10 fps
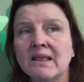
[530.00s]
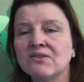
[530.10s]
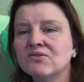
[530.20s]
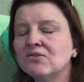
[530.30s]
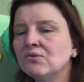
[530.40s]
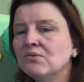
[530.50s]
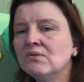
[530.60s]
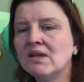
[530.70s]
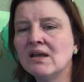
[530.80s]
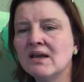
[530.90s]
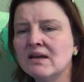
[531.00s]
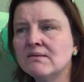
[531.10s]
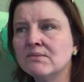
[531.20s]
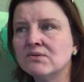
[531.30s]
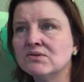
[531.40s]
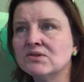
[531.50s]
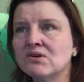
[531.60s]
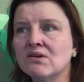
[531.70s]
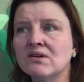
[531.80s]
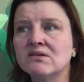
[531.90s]
Soon the animals
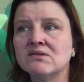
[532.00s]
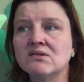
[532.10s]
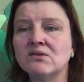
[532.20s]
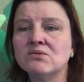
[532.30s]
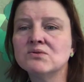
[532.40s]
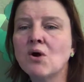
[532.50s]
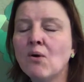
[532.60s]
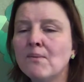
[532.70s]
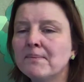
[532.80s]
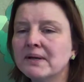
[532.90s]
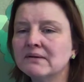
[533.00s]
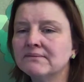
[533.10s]
started to lose hope